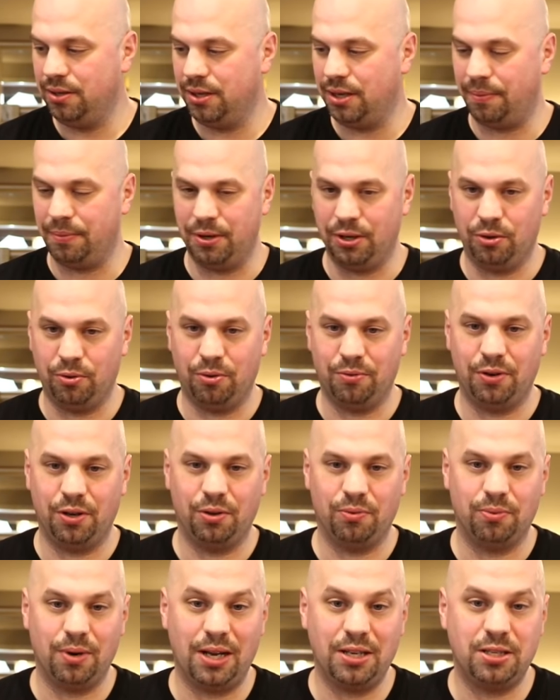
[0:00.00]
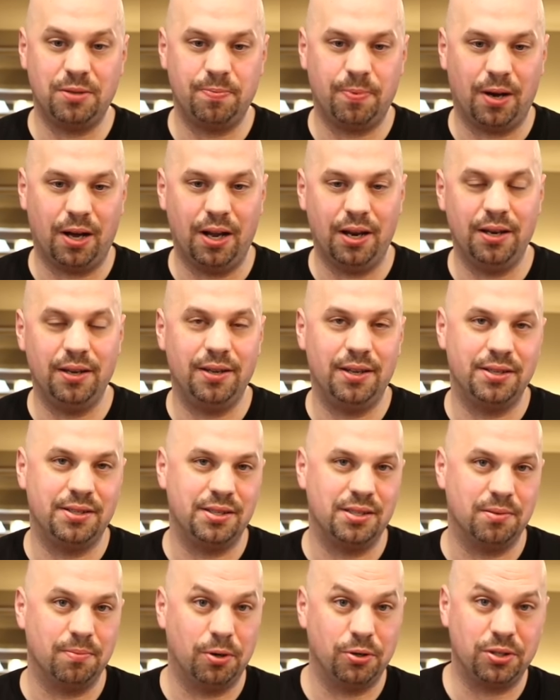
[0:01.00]
to go over to the red spot. This
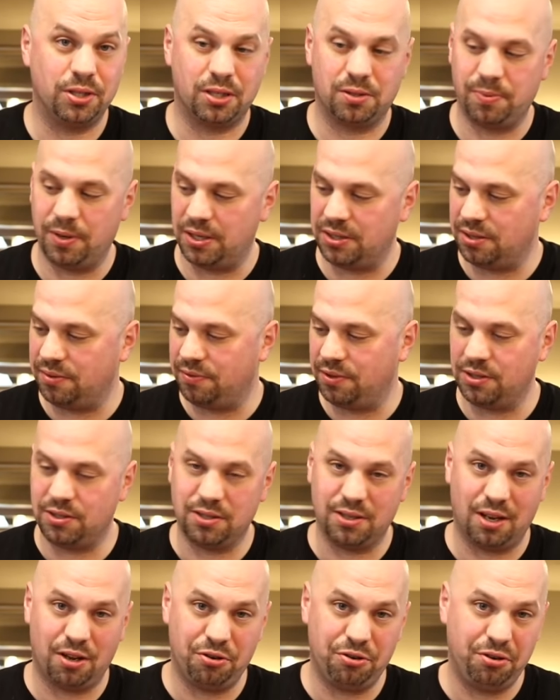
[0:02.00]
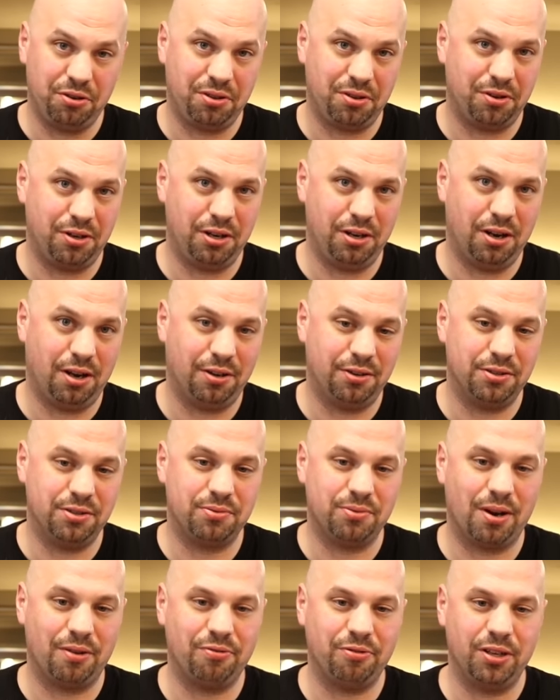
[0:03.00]
is the most expensive. This is
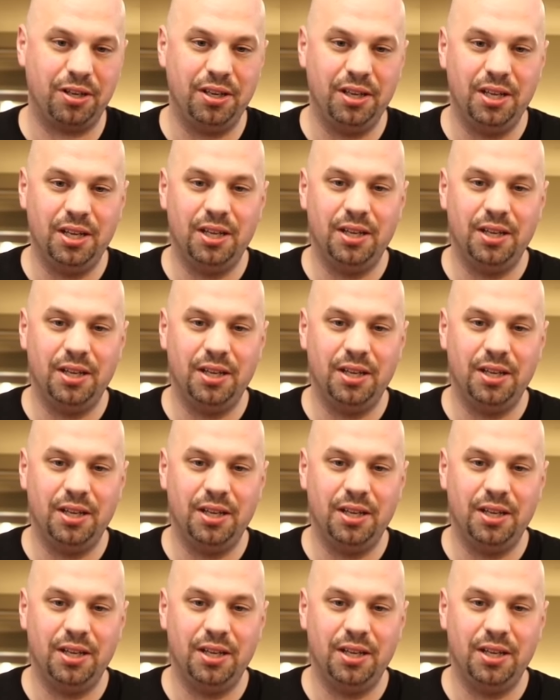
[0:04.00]
$130, roughly.